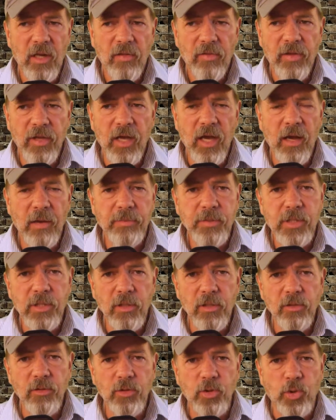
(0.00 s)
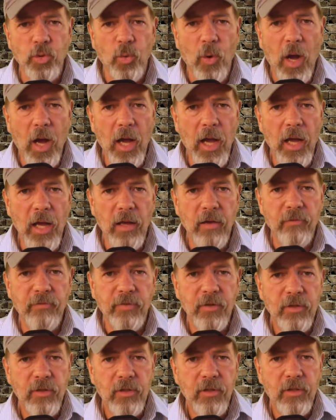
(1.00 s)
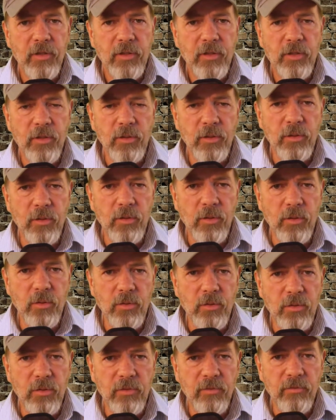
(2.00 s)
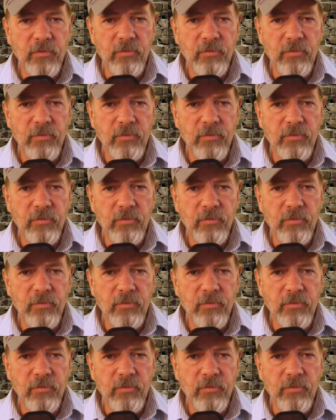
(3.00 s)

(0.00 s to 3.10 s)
the absolute drive to